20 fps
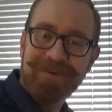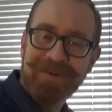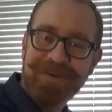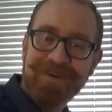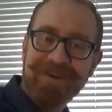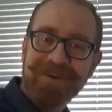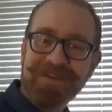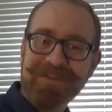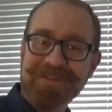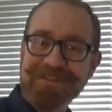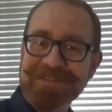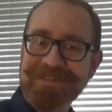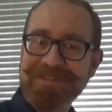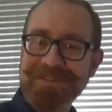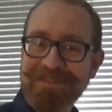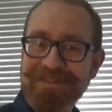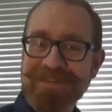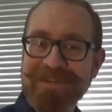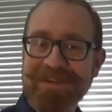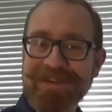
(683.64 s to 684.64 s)
Hi, you're
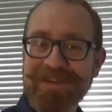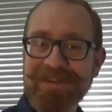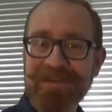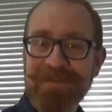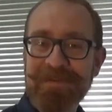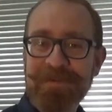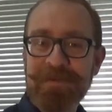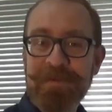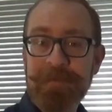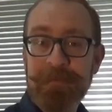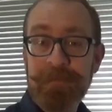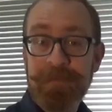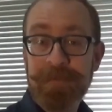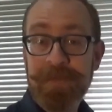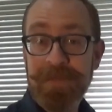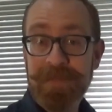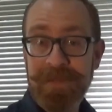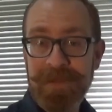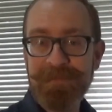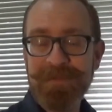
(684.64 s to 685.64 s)
still here.
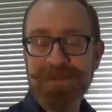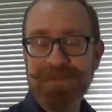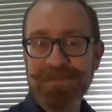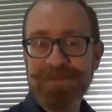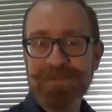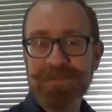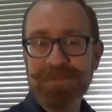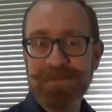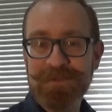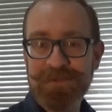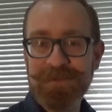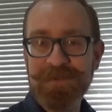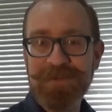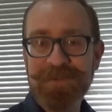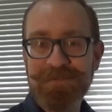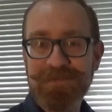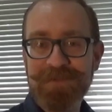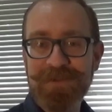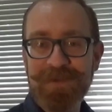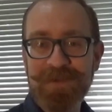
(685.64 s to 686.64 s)
That means you enjoyed the
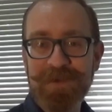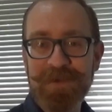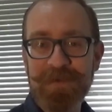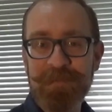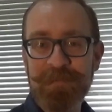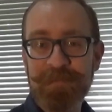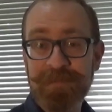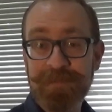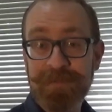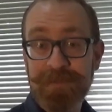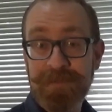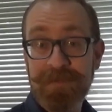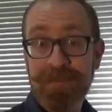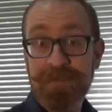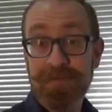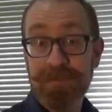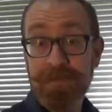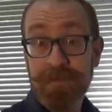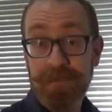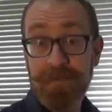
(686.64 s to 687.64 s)
video.
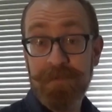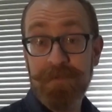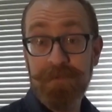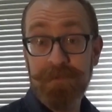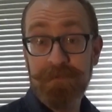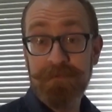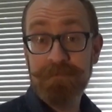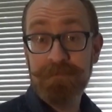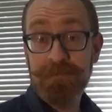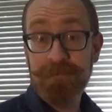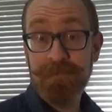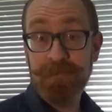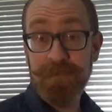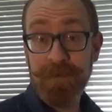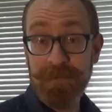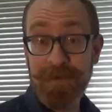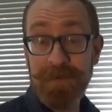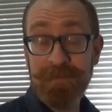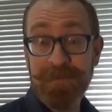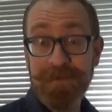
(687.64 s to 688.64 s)

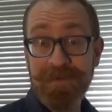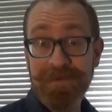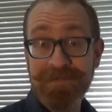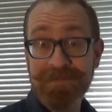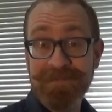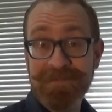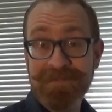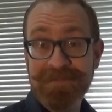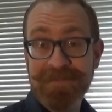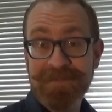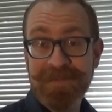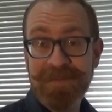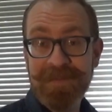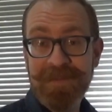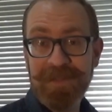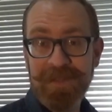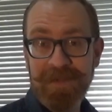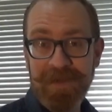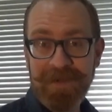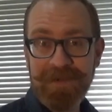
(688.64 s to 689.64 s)
Remember,
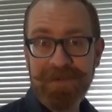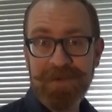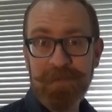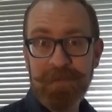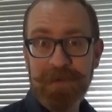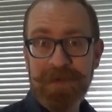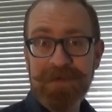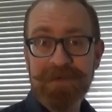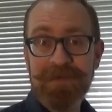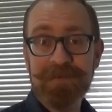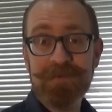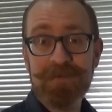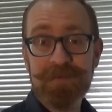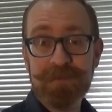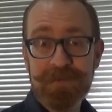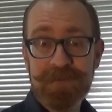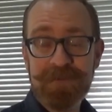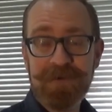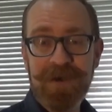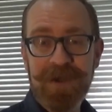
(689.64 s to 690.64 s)
like, comment and
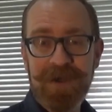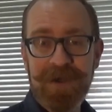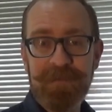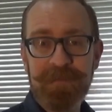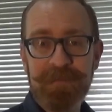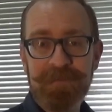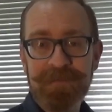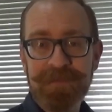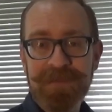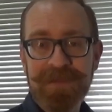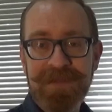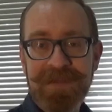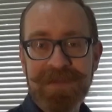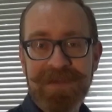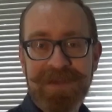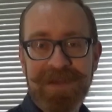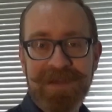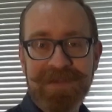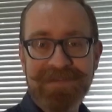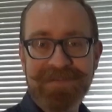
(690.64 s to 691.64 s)
subscribe.
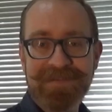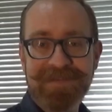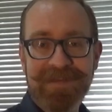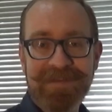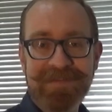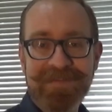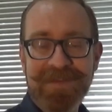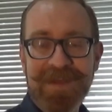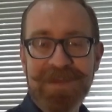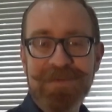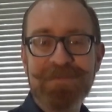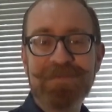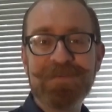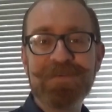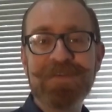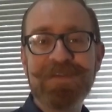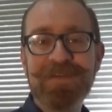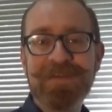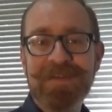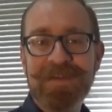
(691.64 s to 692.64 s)
And stay safe,
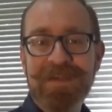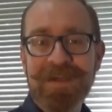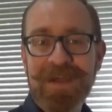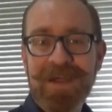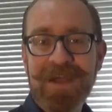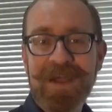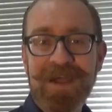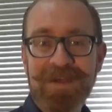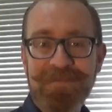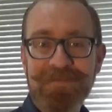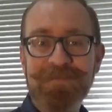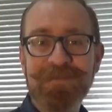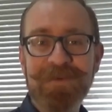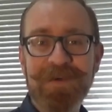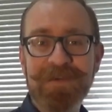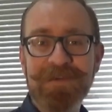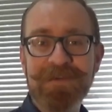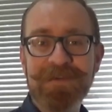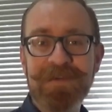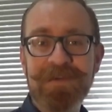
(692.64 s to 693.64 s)
have
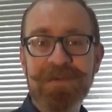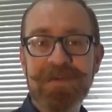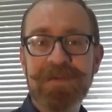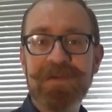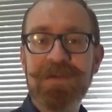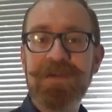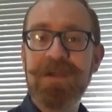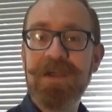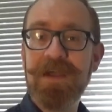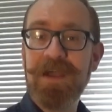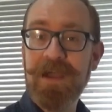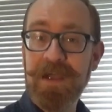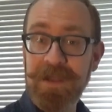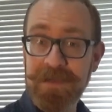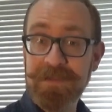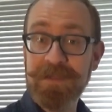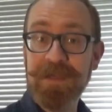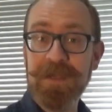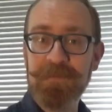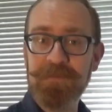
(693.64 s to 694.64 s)
fun,
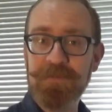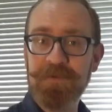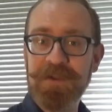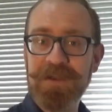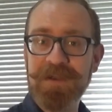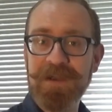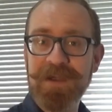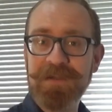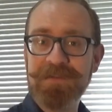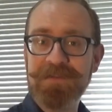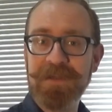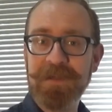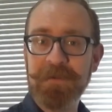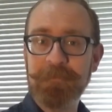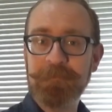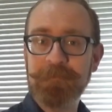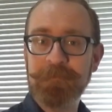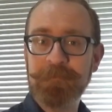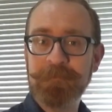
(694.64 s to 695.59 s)
and keep reenacting.